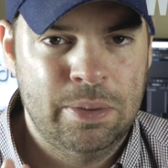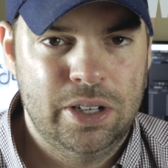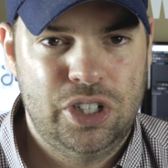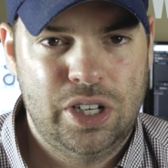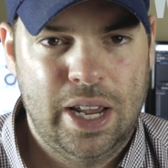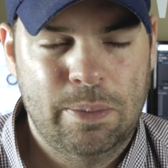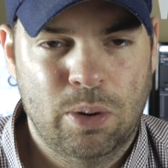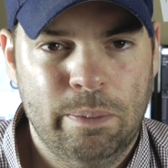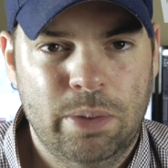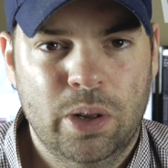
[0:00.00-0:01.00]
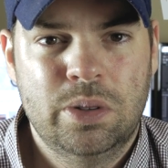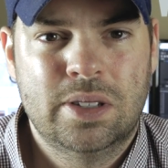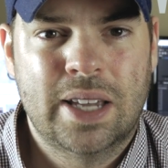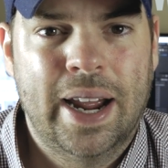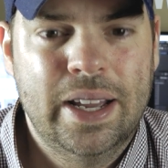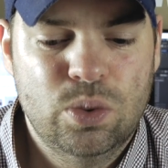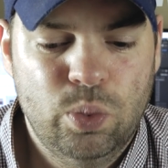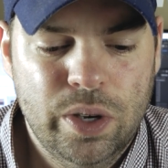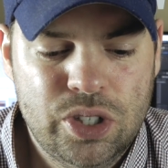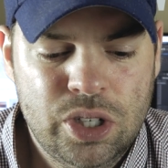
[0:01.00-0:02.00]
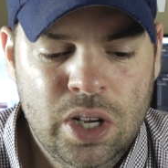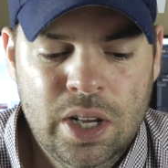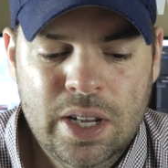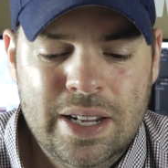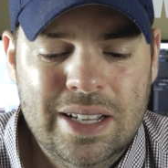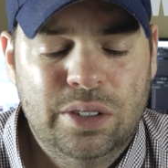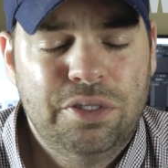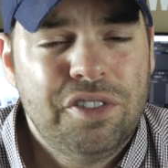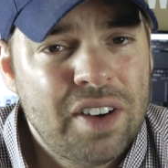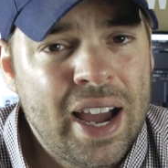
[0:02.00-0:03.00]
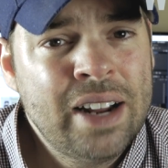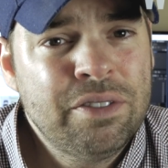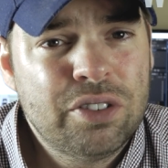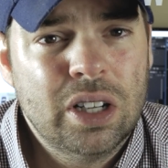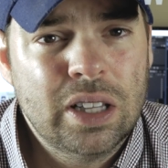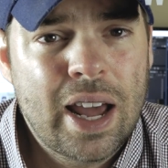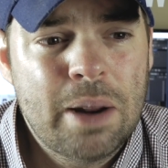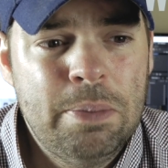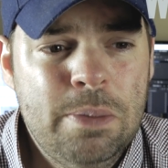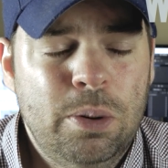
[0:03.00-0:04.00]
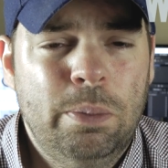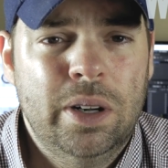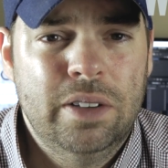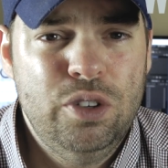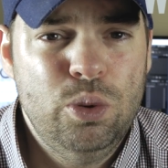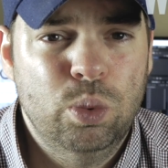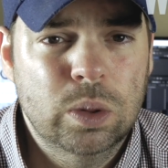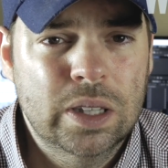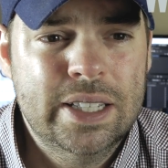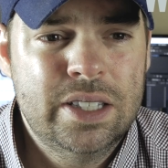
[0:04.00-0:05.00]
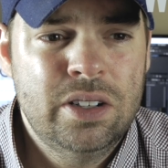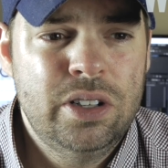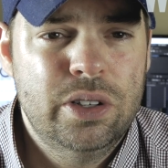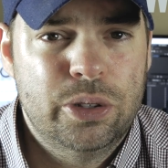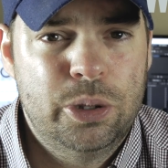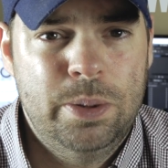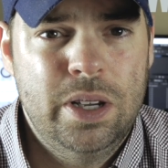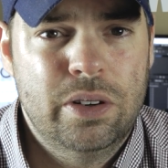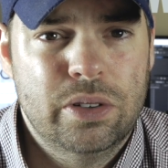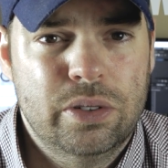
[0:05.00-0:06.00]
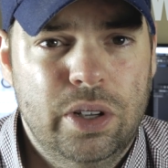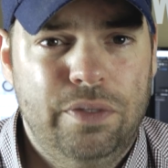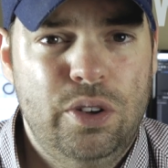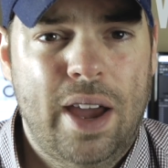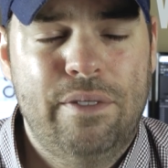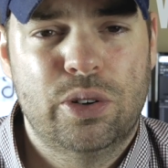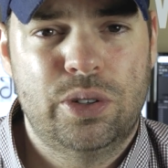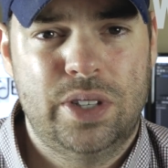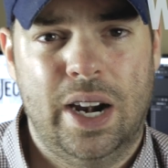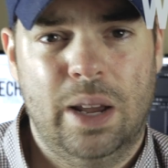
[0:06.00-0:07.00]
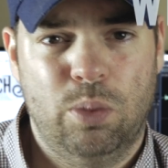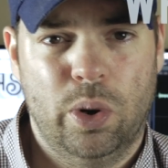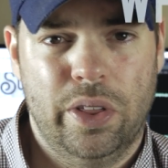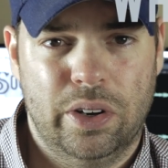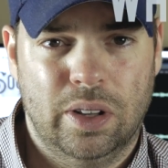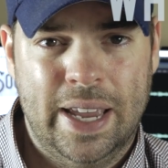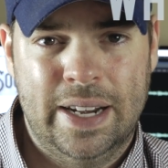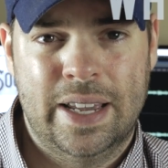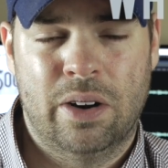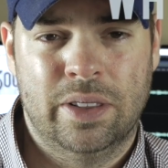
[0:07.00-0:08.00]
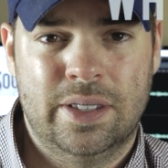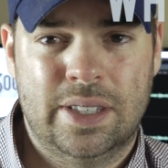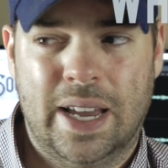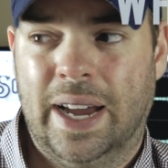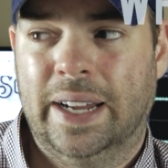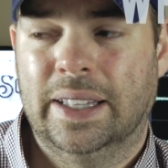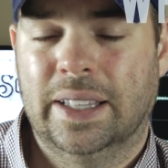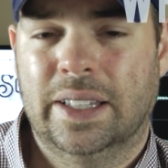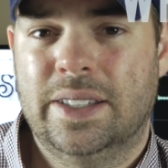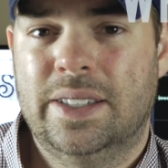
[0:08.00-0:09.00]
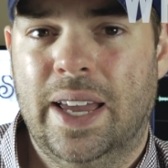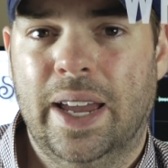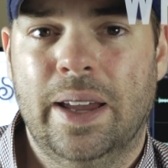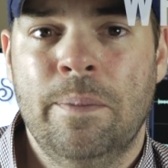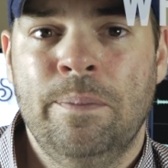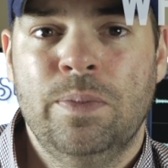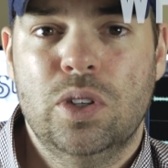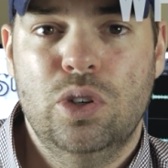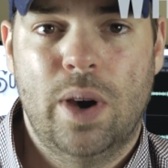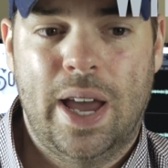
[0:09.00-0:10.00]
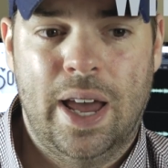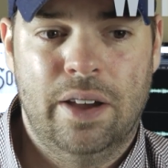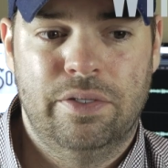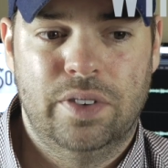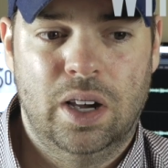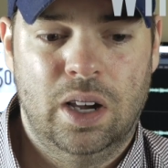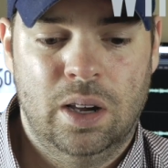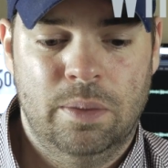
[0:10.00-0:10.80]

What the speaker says: cabinet shape on both sides, which is fine for a lot of people. But if you listen to your speaker, if you have your setup where they're laid down on the side, like let's say you have